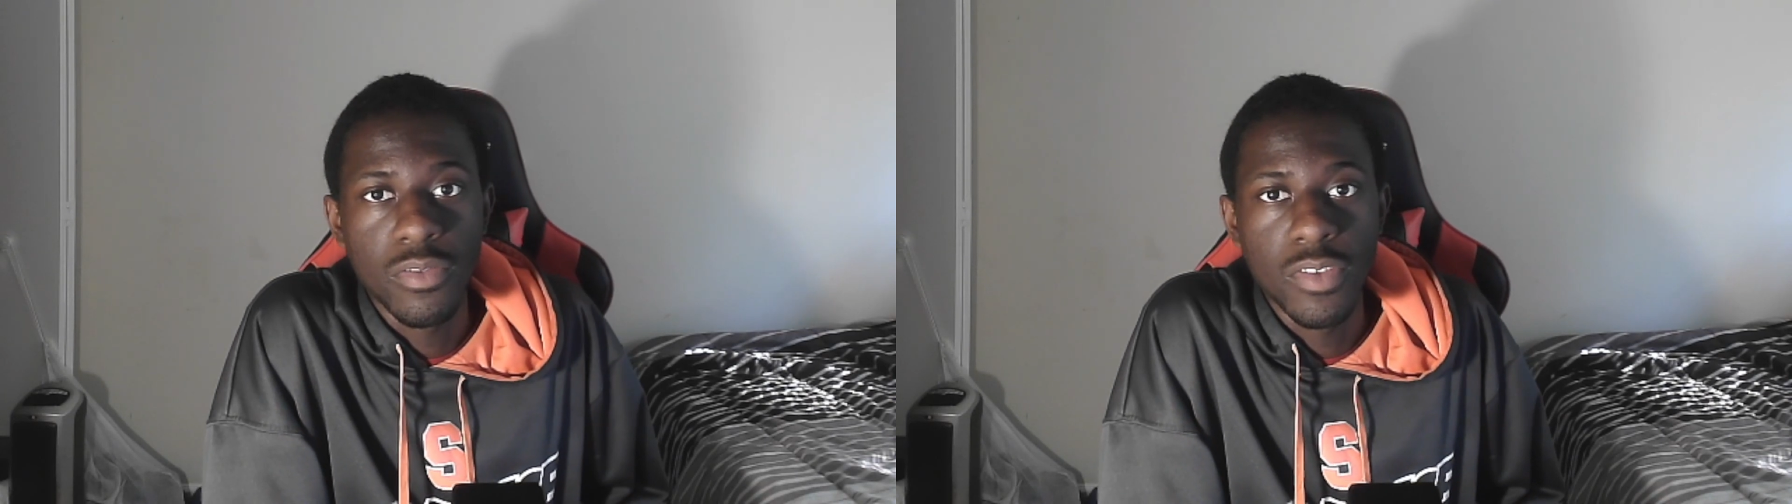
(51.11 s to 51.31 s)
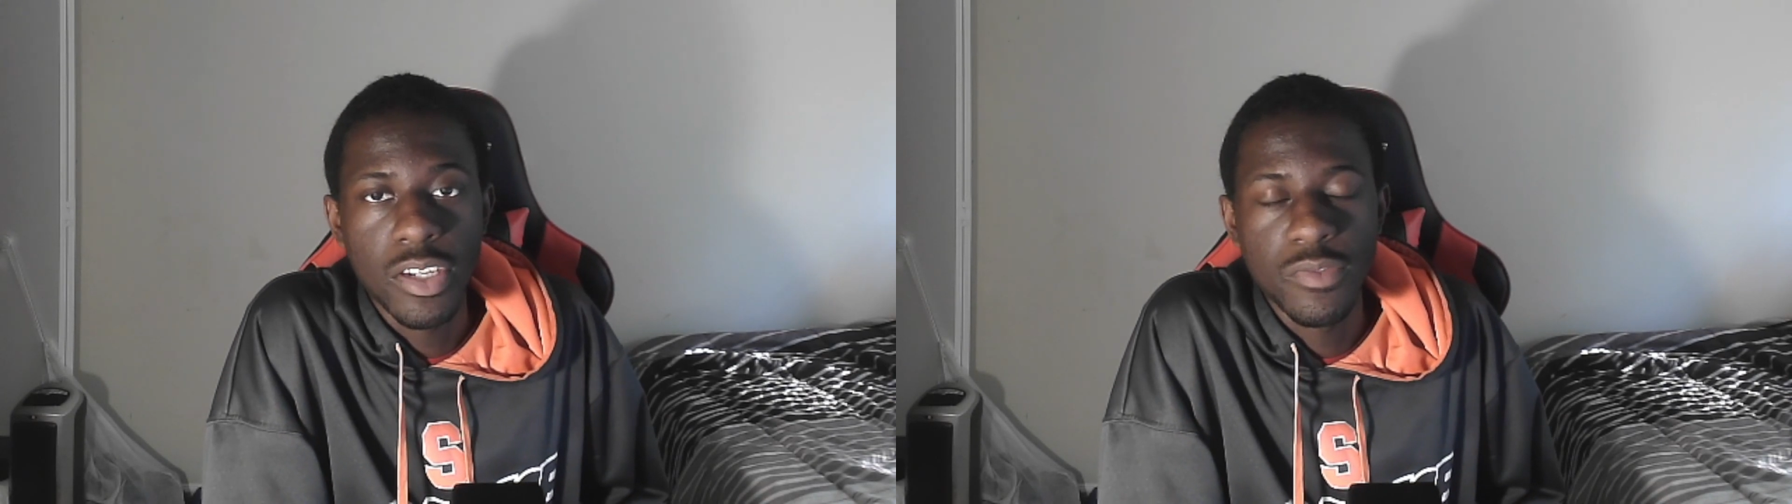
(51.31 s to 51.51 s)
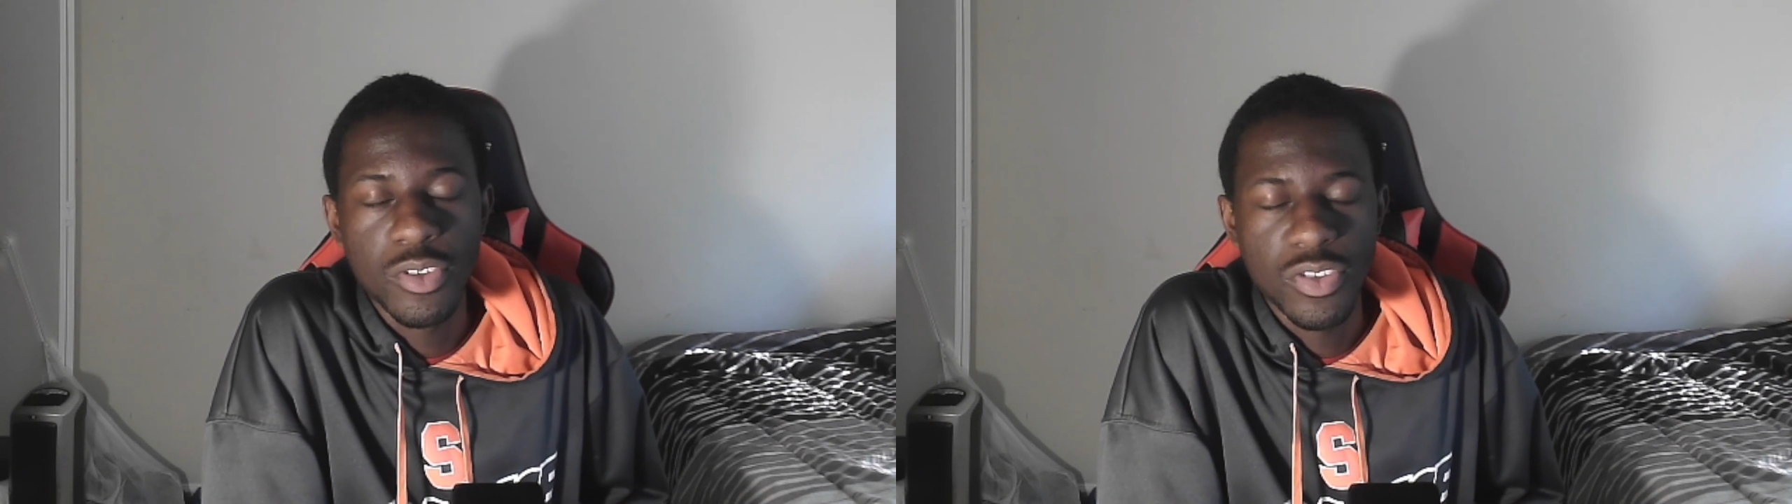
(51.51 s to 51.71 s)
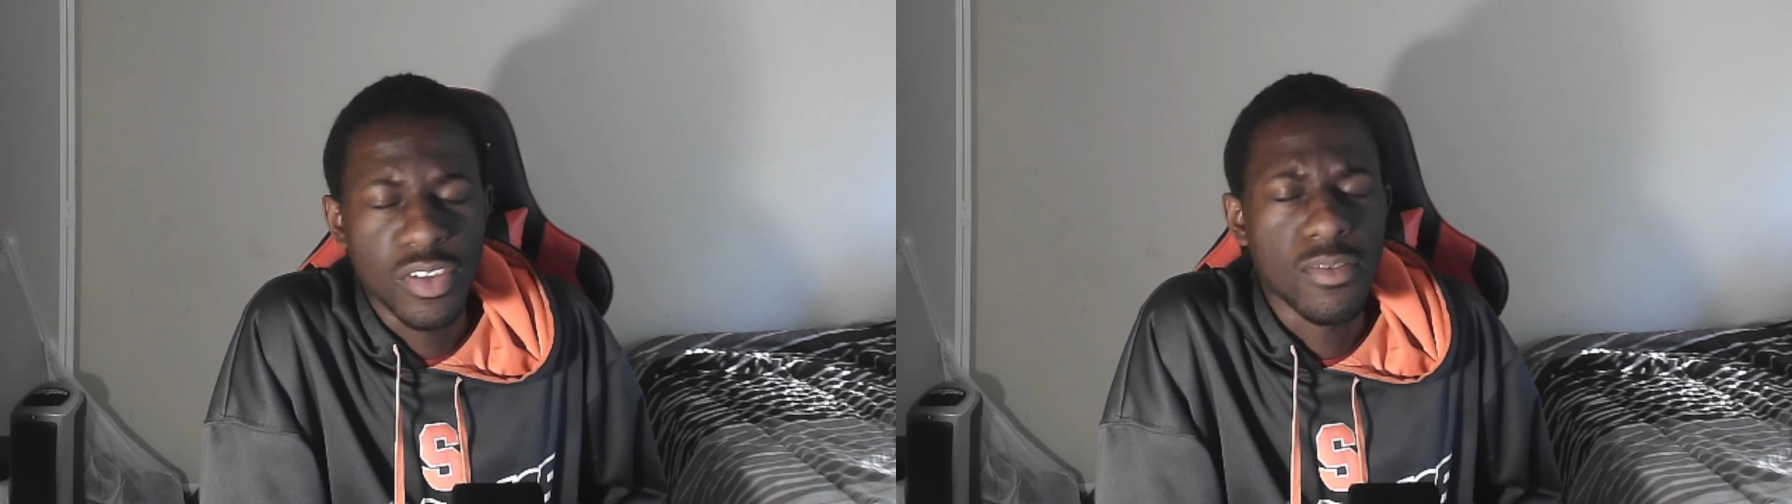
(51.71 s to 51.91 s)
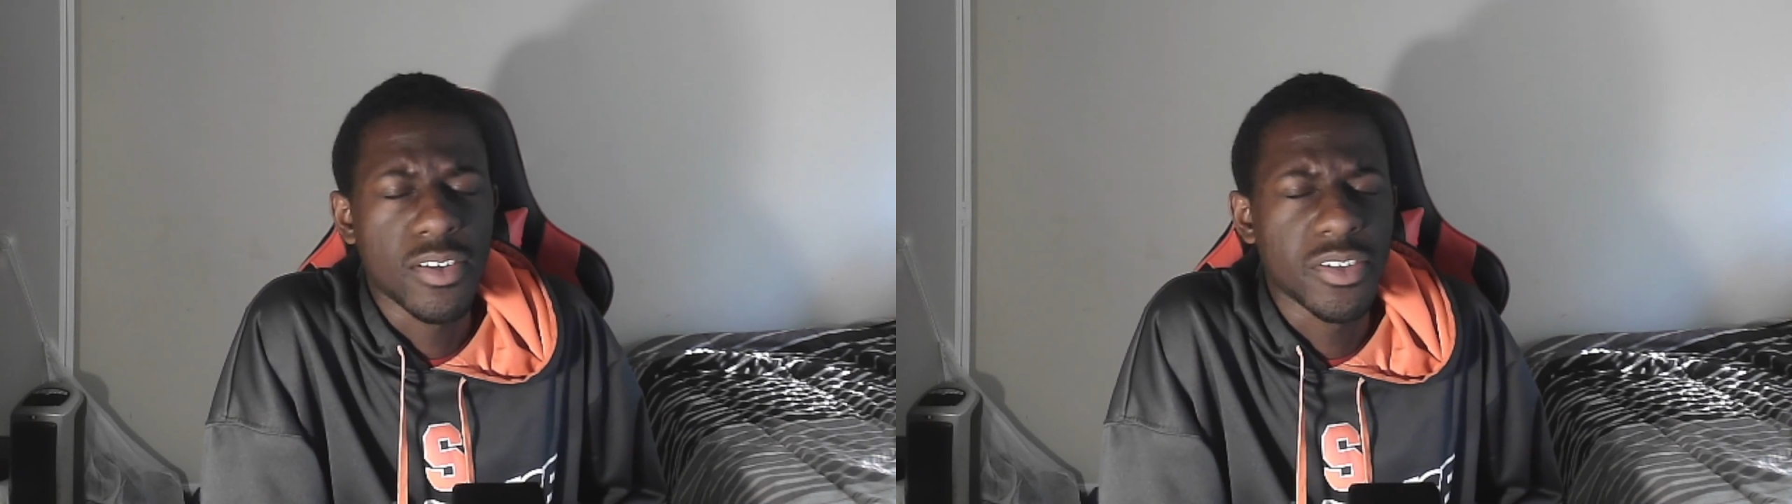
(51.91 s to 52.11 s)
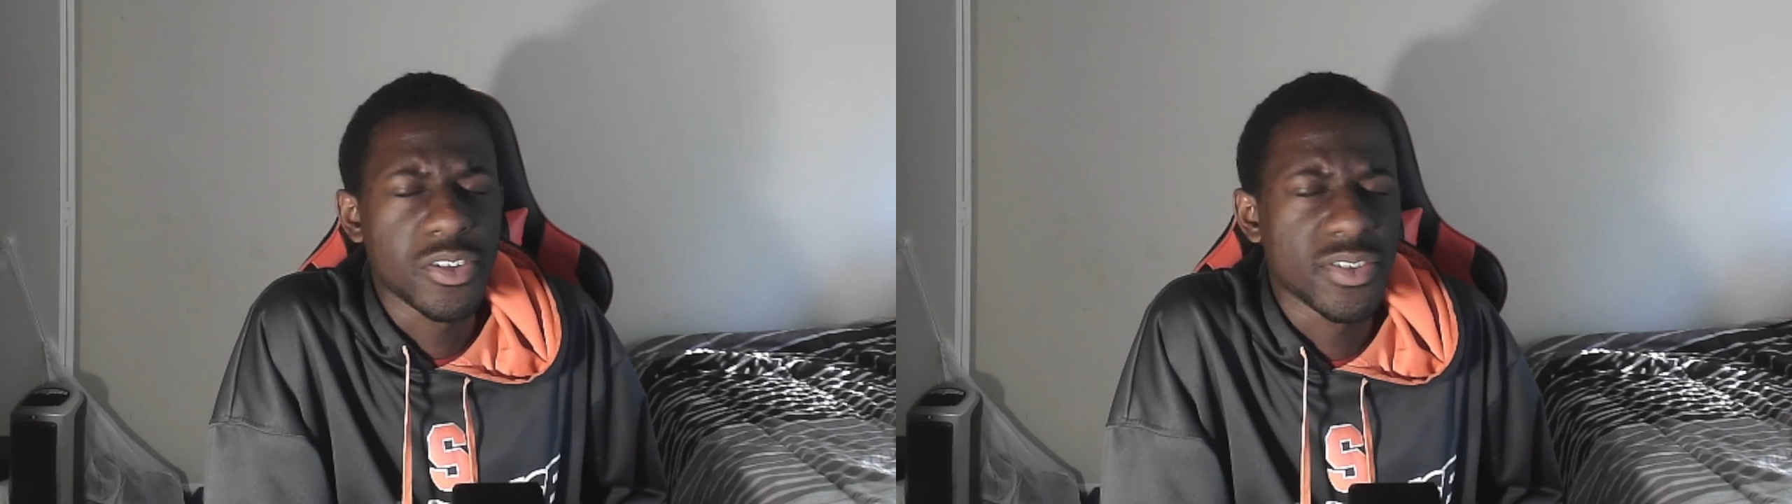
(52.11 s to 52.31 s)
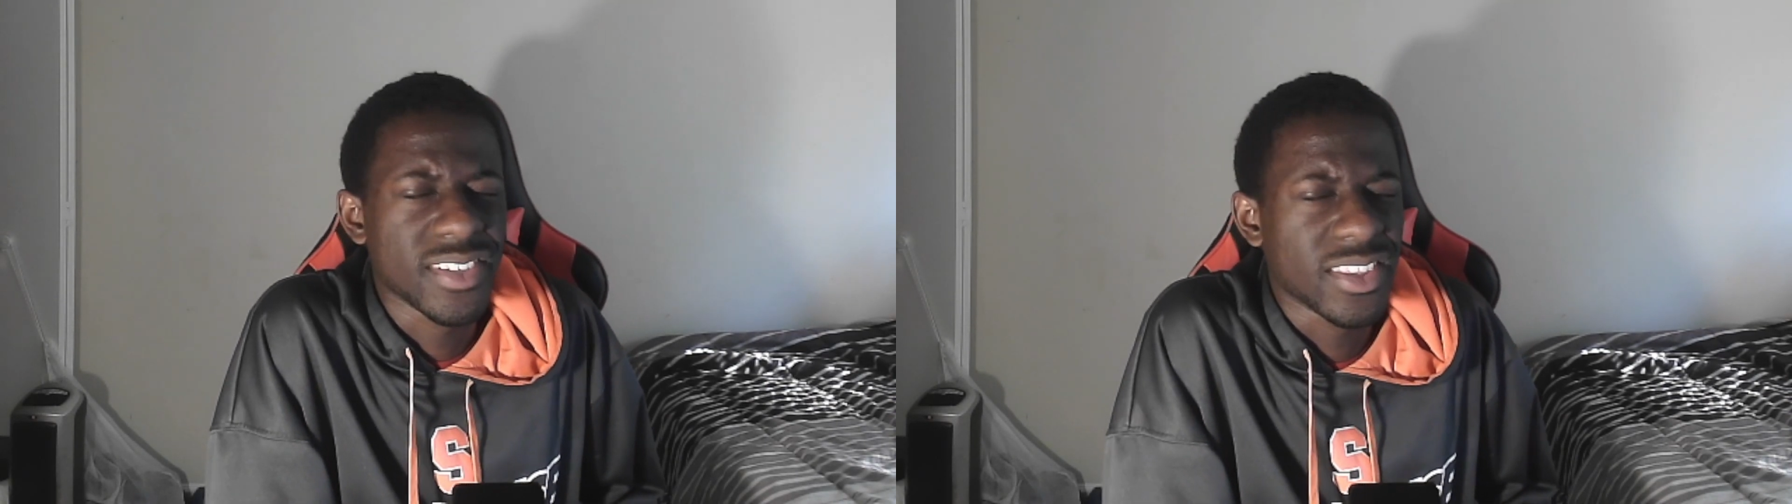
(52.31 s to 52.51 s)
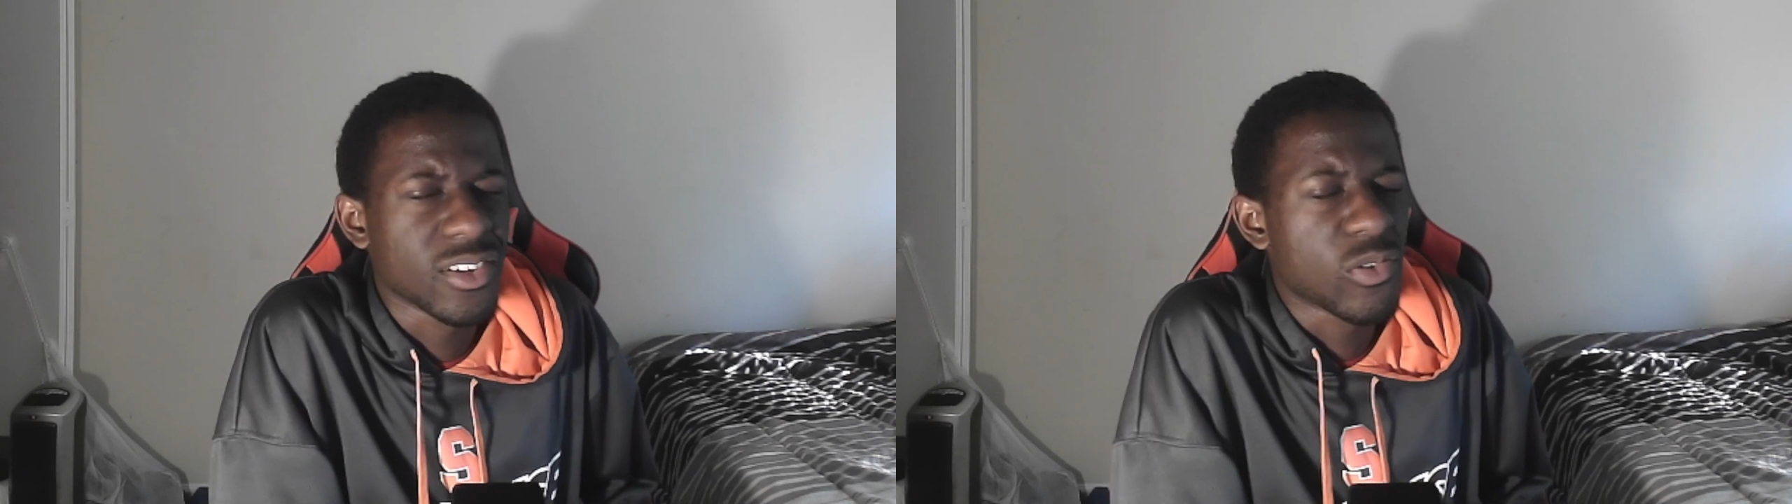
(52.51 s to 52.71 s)
not even just the quality. It's
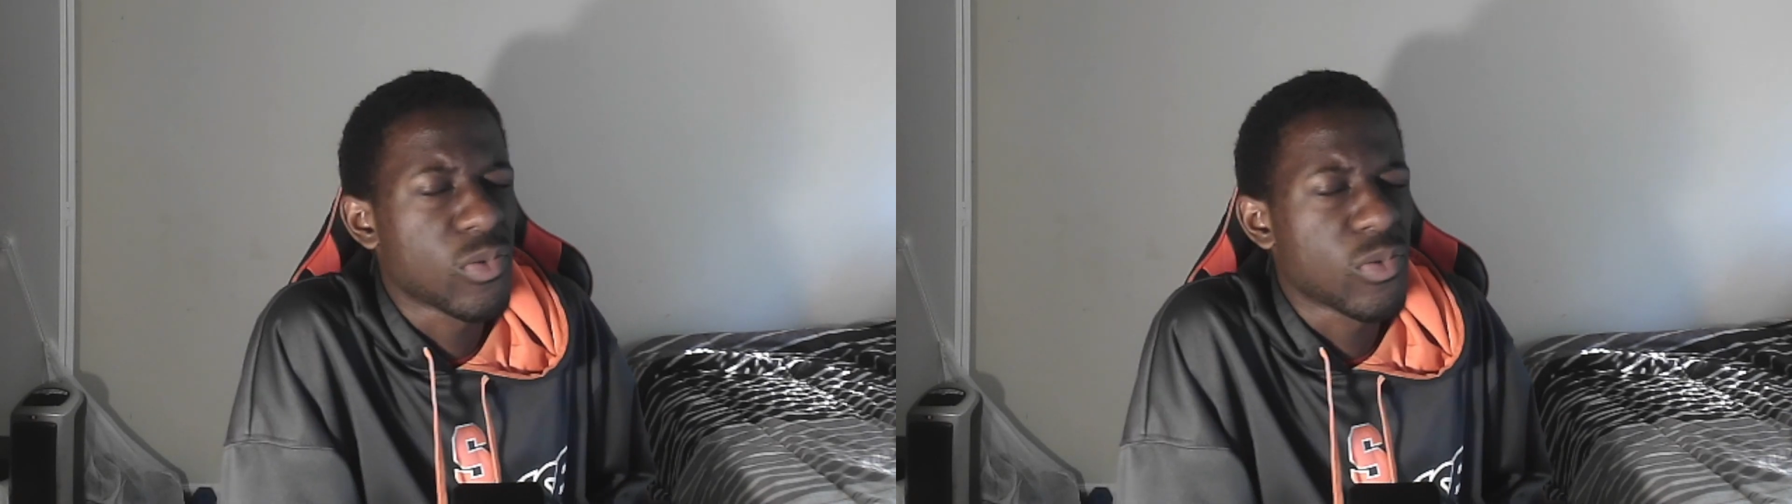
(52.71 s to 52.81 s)
like the